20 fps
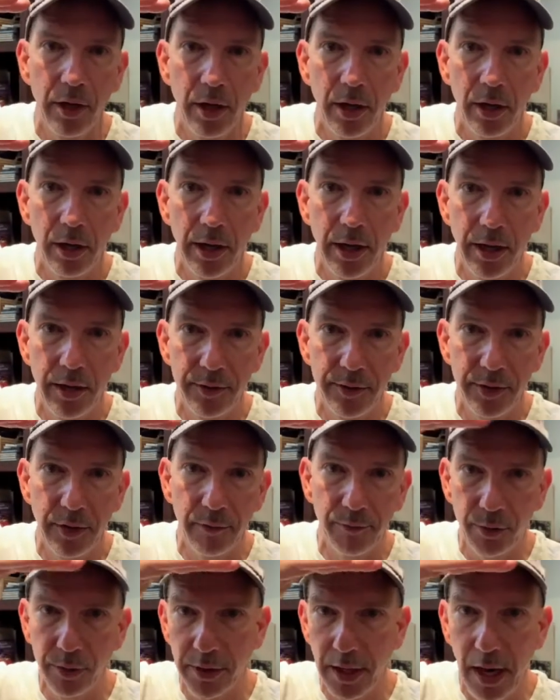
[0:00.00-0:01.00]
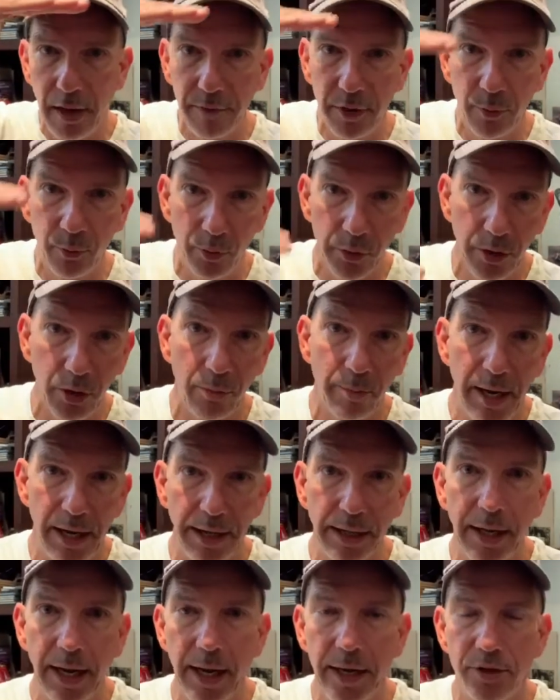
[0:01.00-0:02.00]
if you gave them real
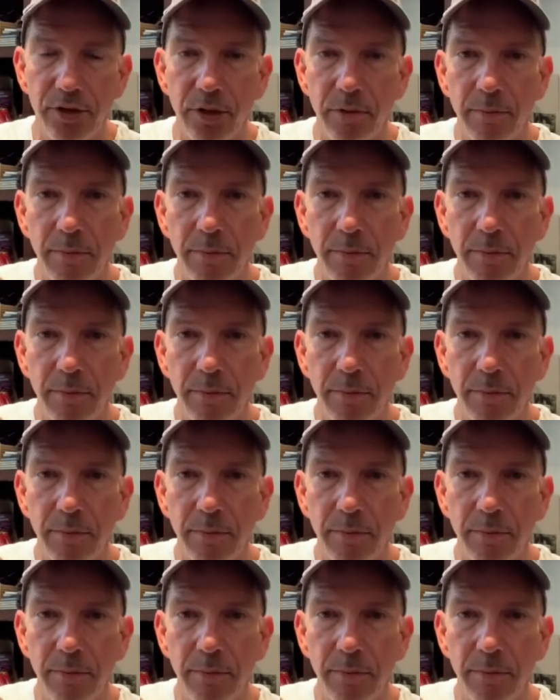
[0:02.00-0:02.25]
medication,